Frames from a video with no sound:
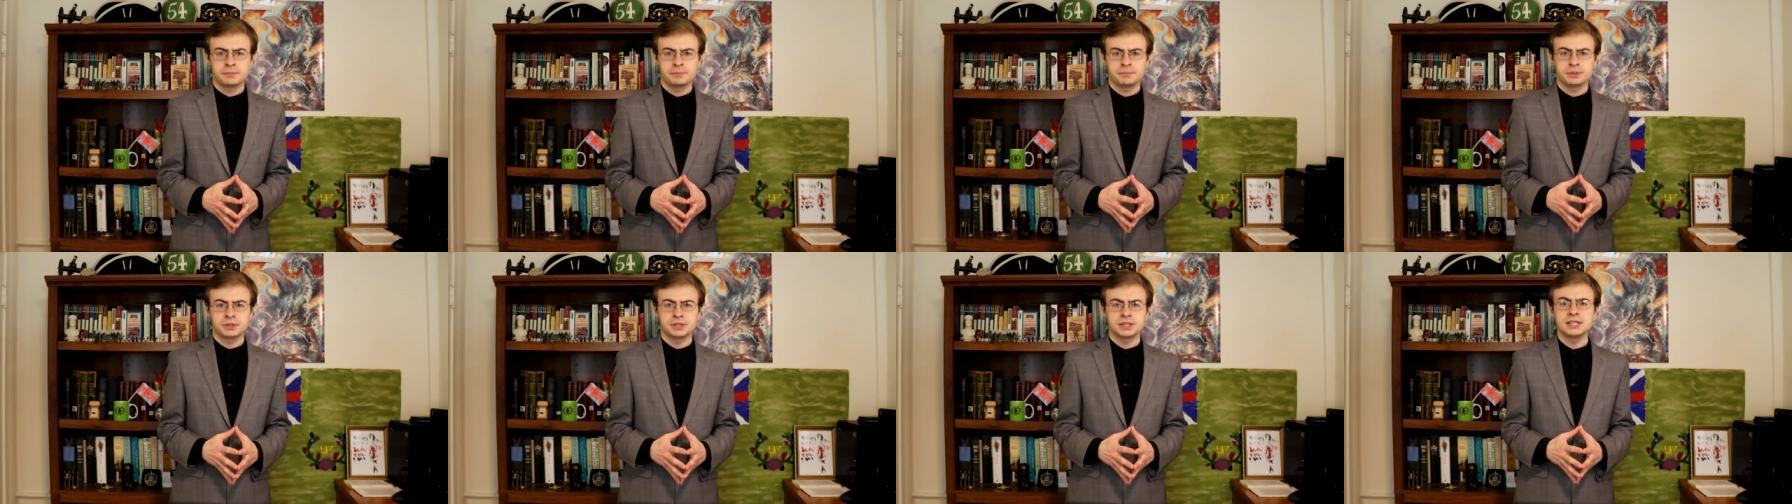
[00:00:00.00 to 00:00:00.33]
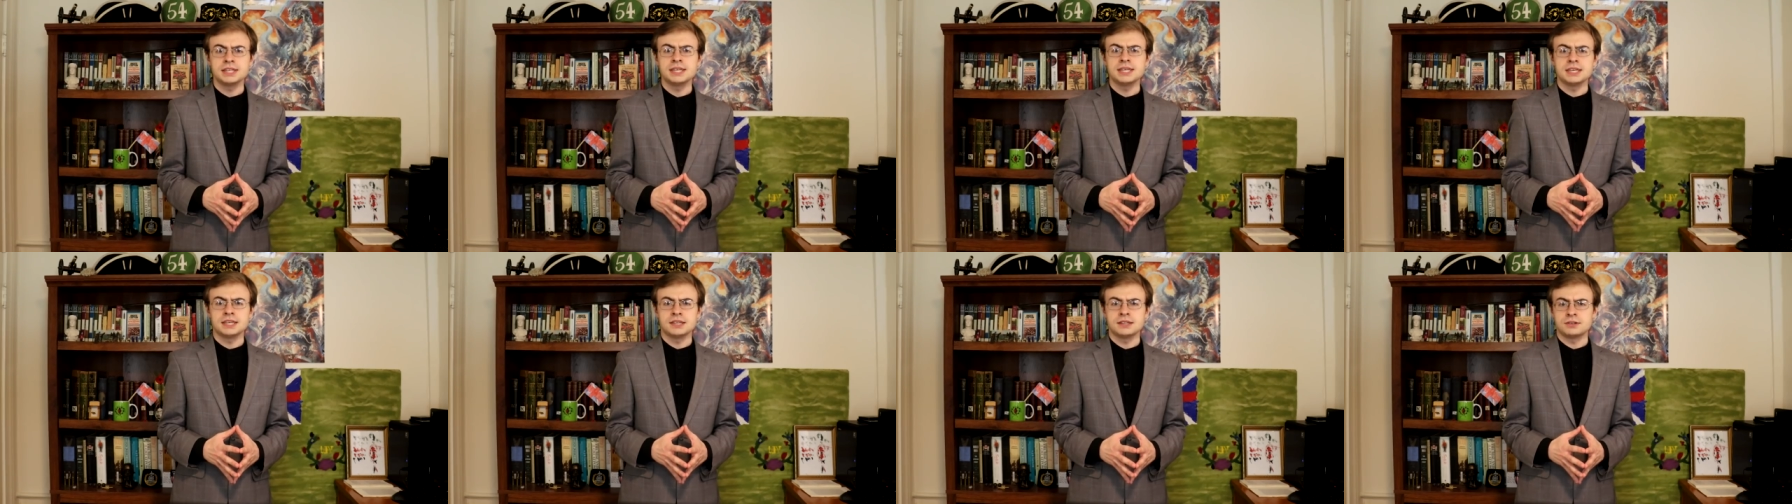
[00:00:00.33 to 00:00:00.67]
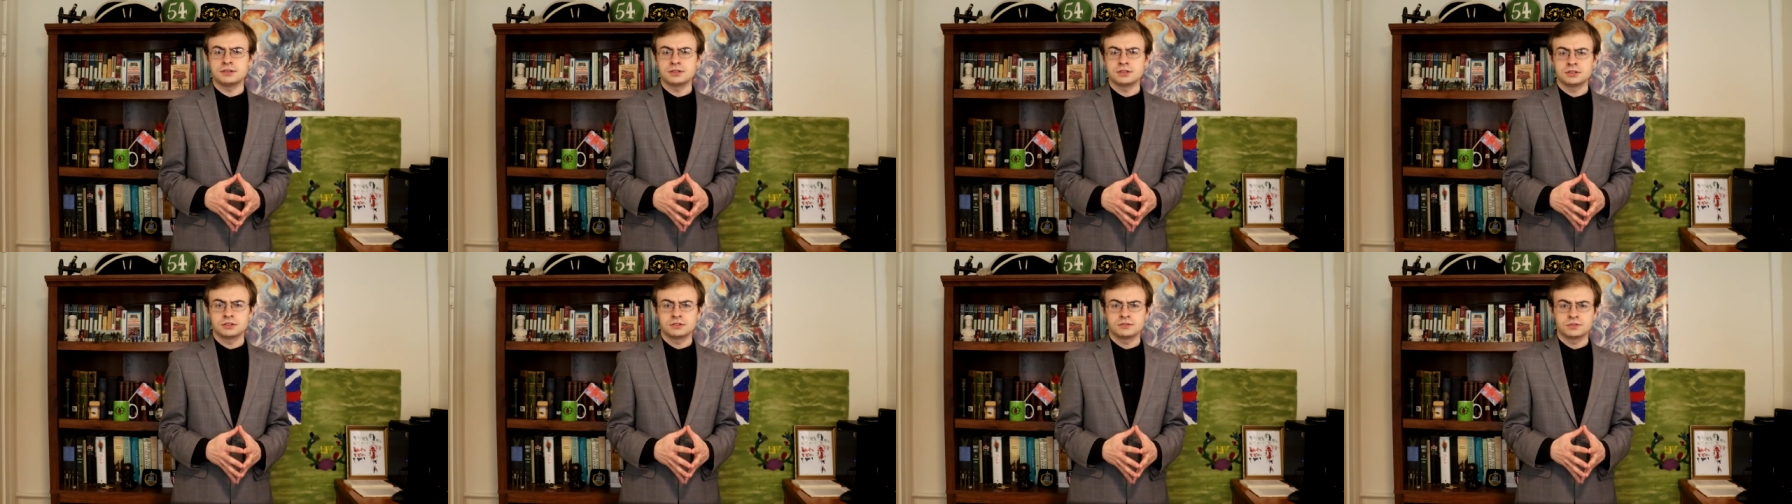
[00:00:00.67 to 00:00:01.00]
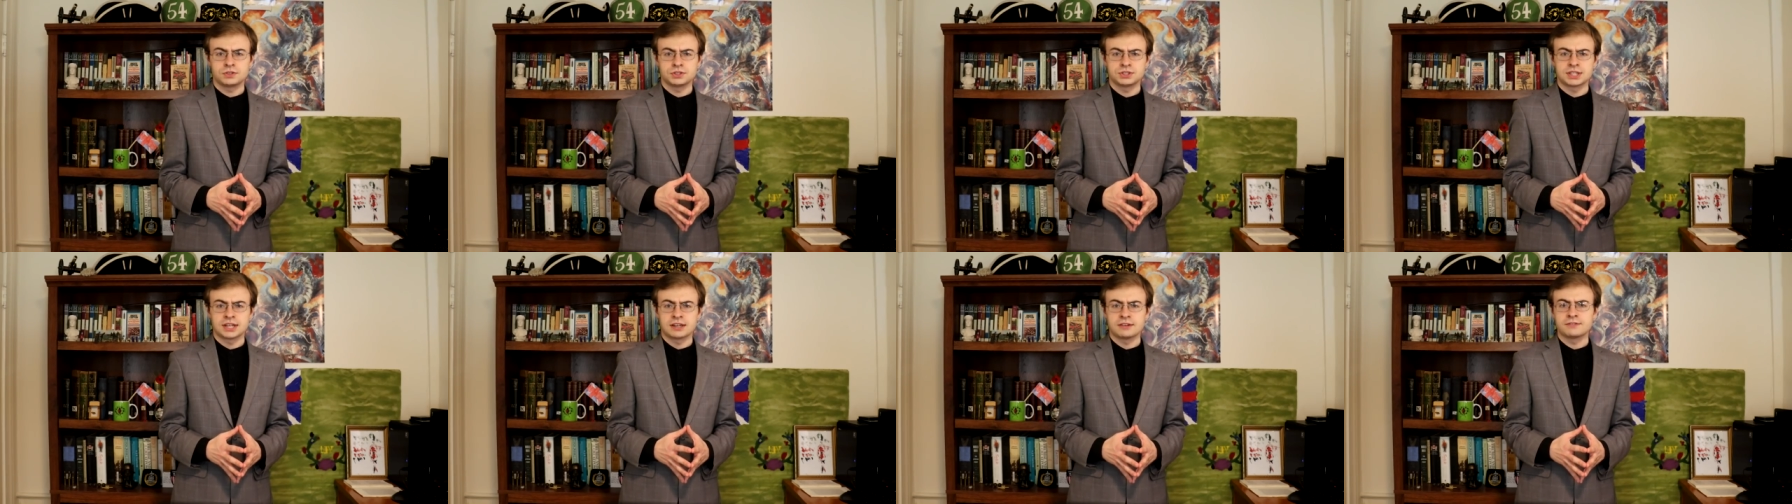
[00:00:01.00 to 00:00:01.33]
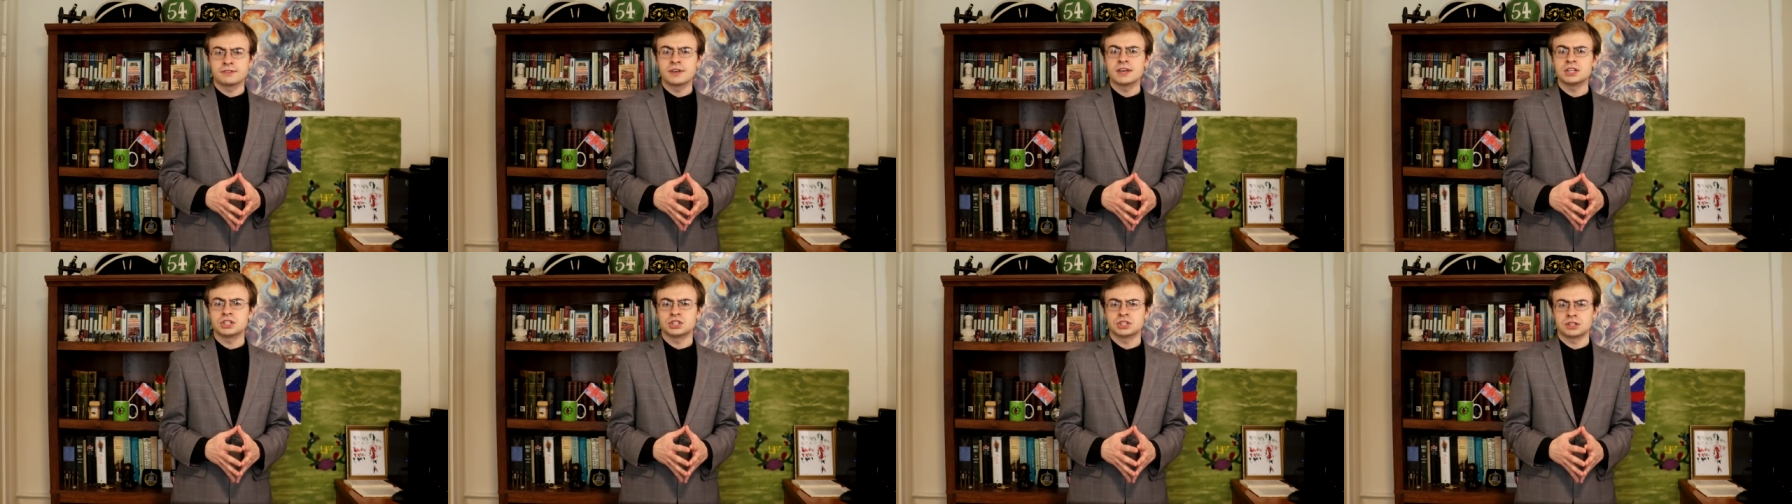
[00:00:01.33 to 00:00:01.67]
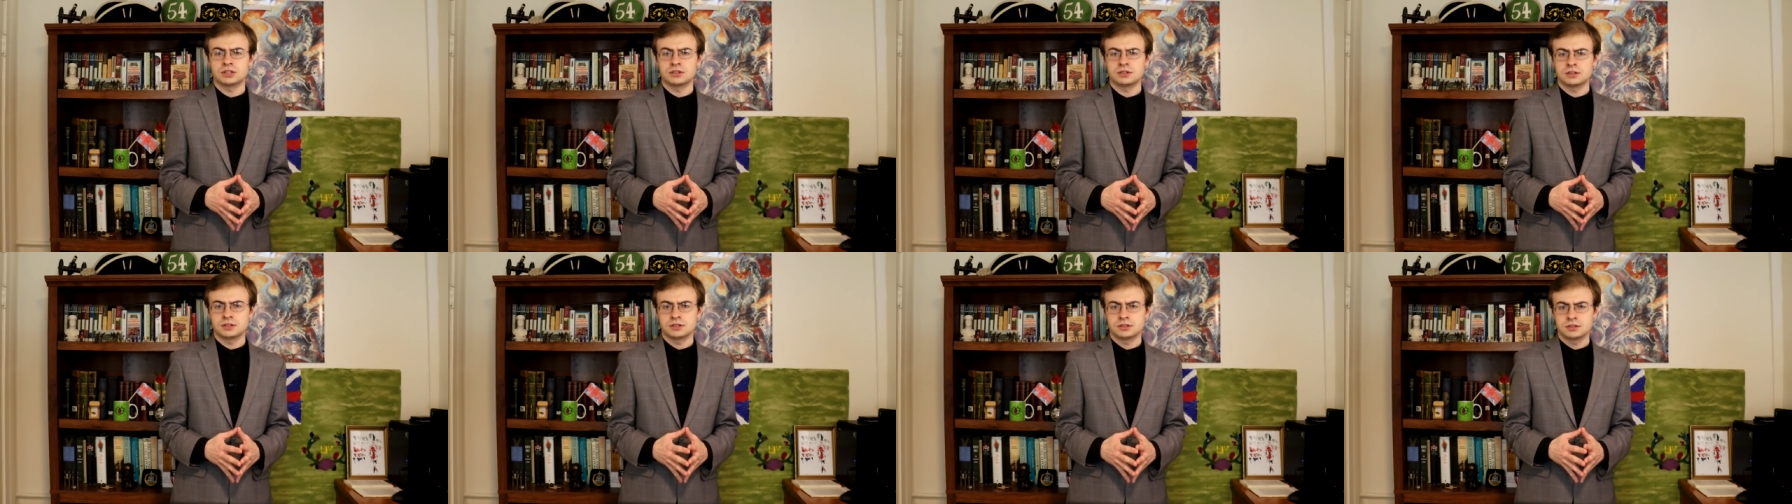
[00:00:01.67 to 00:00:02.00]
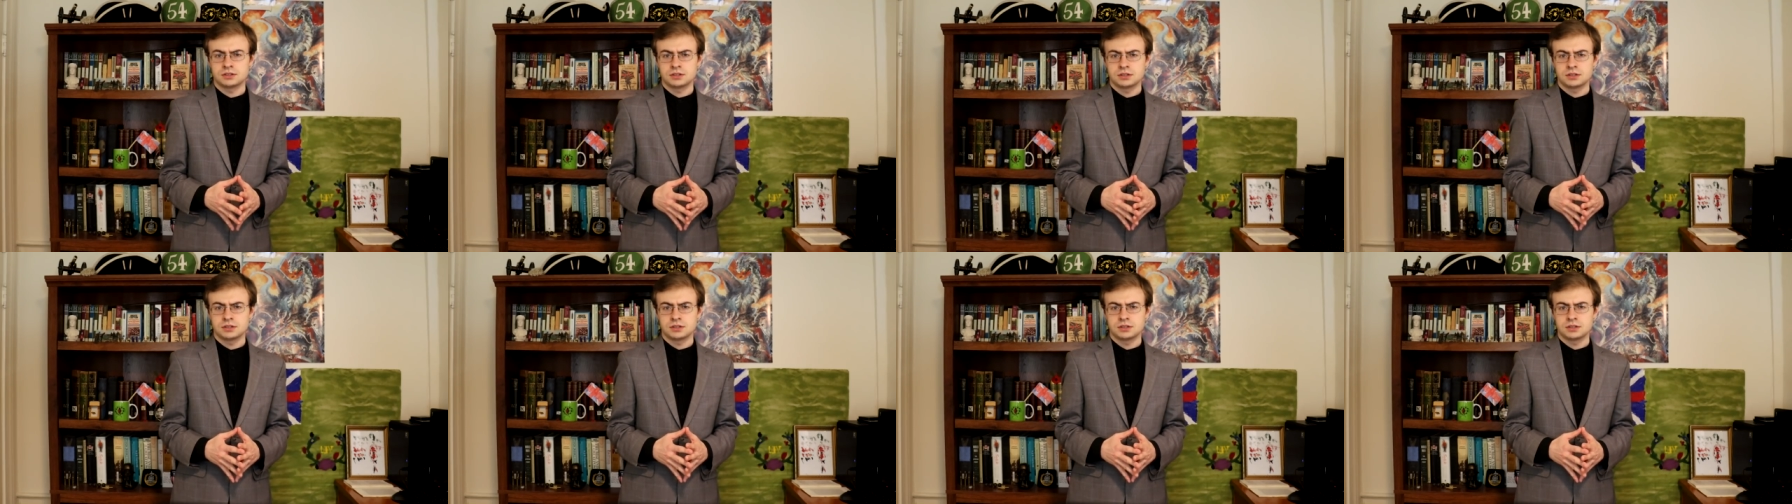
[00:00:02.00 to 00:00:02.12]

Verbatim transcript: Plead for salvation